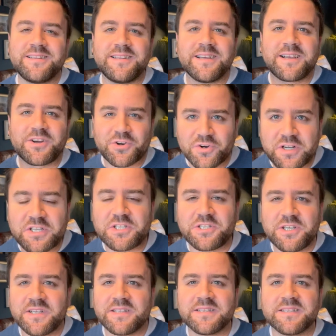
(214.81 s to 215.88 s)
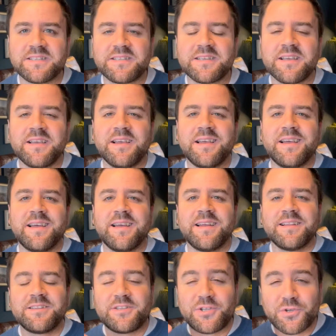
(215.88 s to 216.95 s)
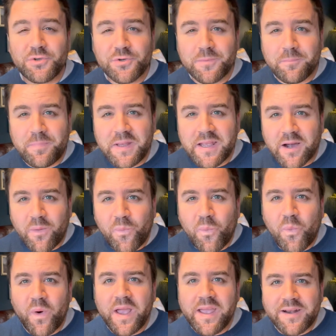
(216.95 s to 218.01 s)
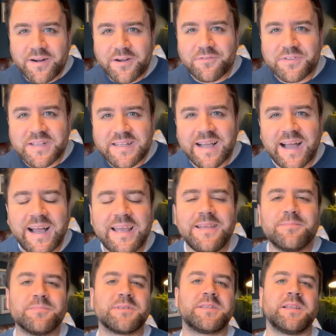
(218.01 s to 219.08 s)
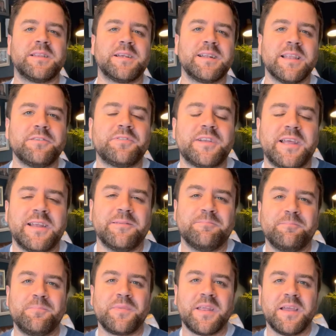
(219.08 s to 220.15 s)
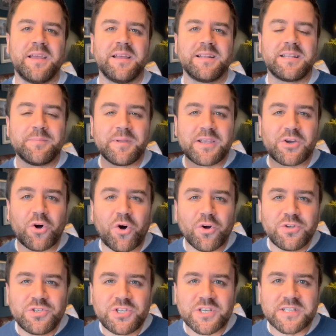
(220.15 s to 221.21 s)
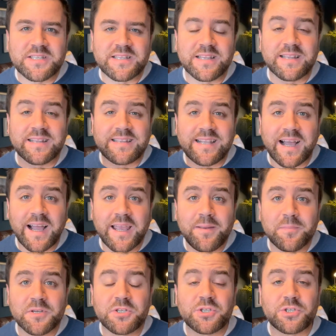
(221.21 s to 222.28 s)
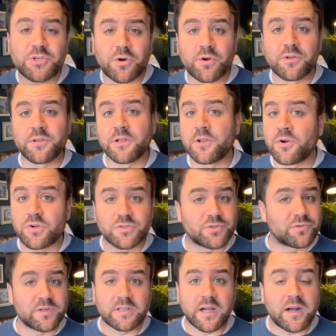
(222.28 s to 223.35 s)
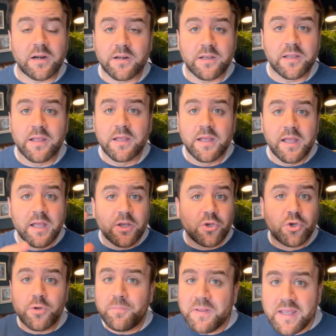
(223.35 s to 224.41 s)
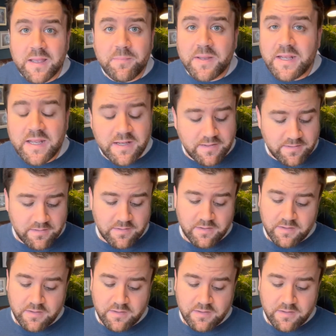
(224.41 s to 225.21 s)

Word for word: the Christians to be aware of the times that they're living in, to be conscious that the time is short, the Lord's return could be imminent.